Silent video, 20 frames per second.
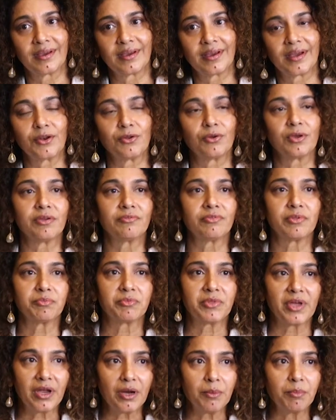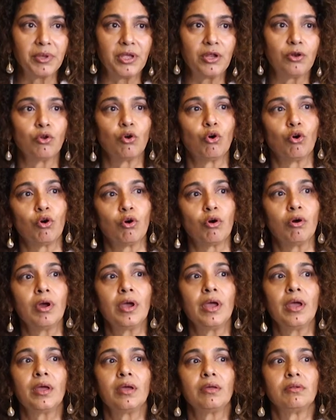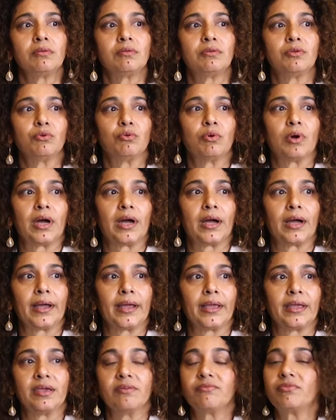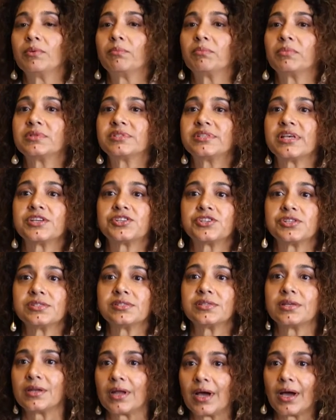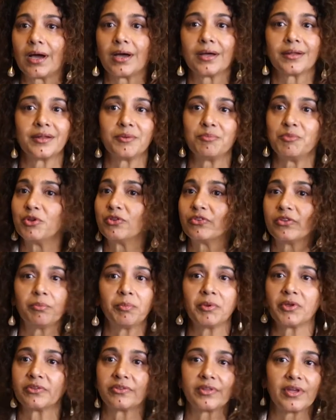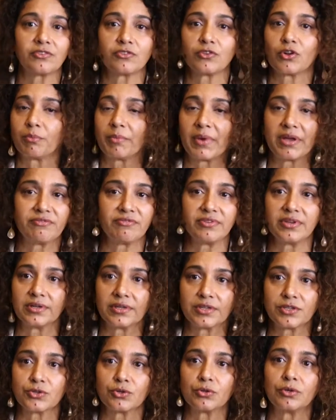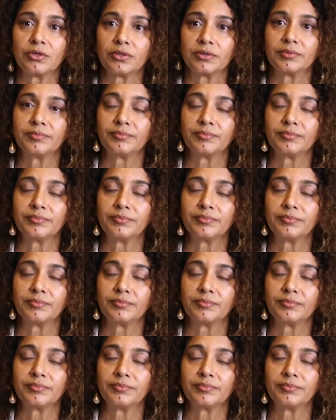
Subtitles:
I don't give them therapy, nor do I give them sessions in art and music, because that's not my field at all.